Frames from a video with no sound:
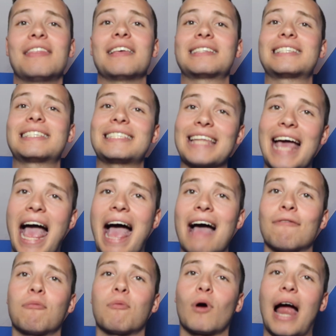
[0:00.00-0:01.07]
The
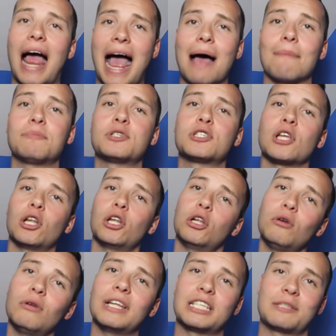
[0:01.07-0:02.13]
staff were
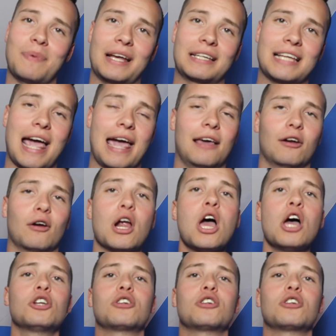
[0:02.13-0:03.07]
absolutely spectacular,